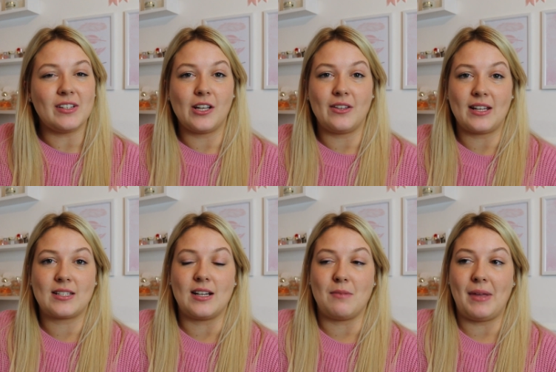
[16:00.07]
video
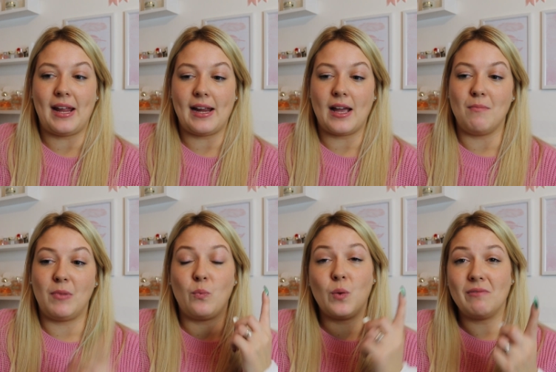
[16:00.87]
that's going to be,
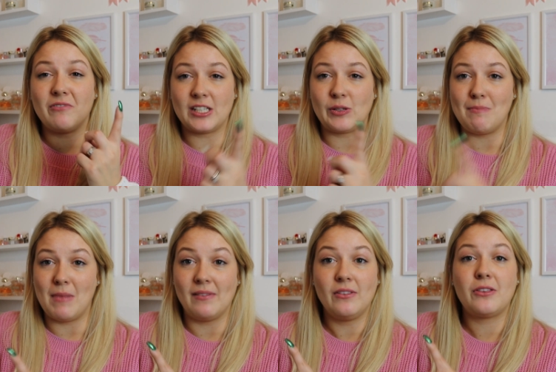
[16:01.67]
but one video a
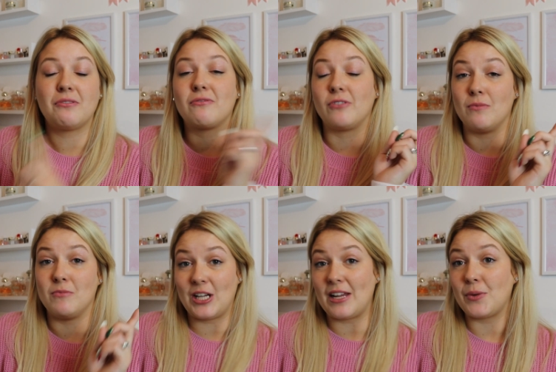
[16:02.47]
month
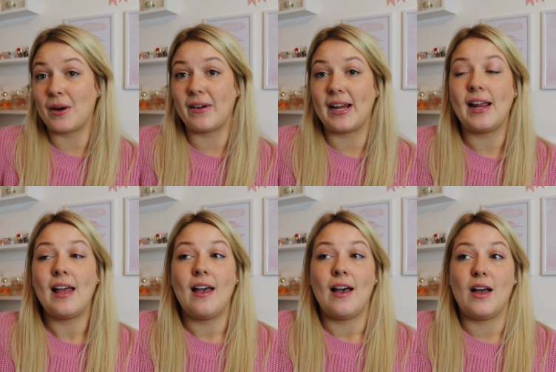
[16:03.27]
from January,
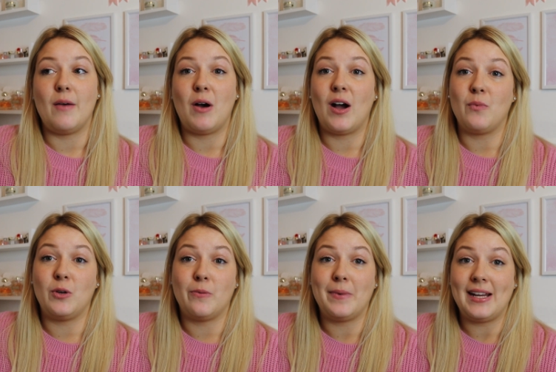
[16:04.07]
I
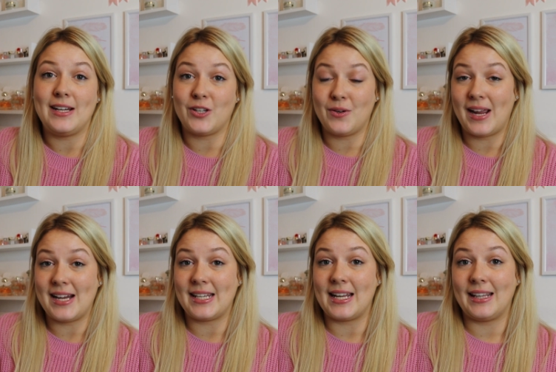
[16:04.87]
will be
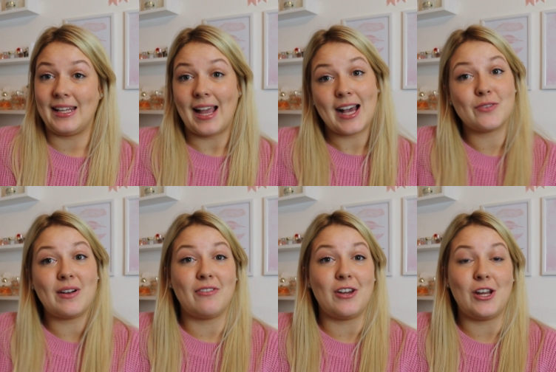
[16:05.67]
donating the ad
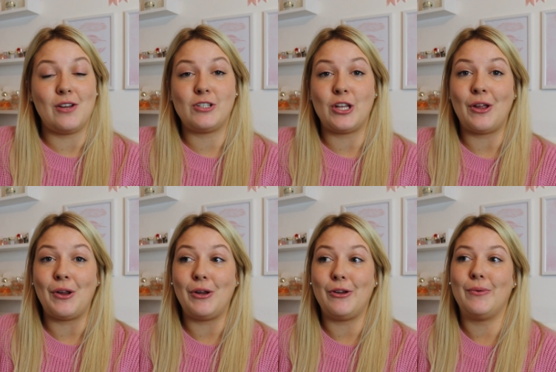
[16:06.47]
revenue
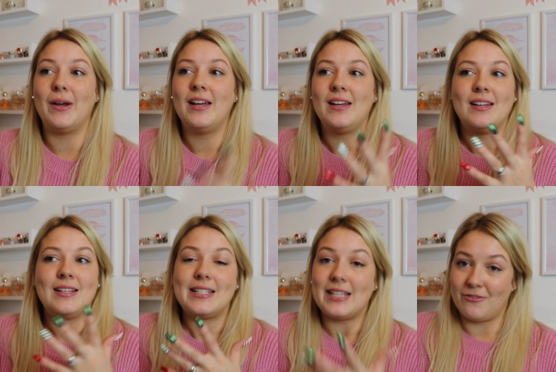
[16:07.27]
to
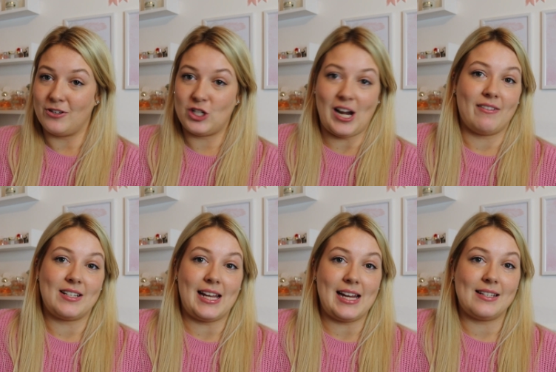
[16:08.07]
different
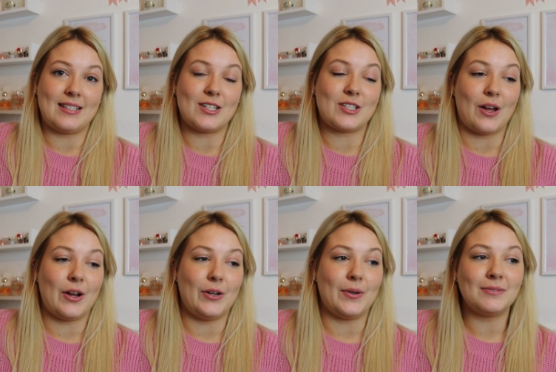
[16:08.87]
charities.
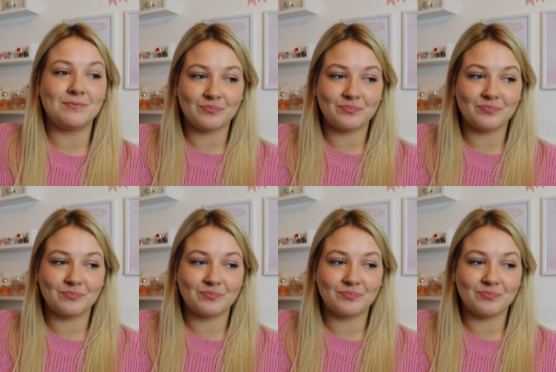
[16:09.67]
So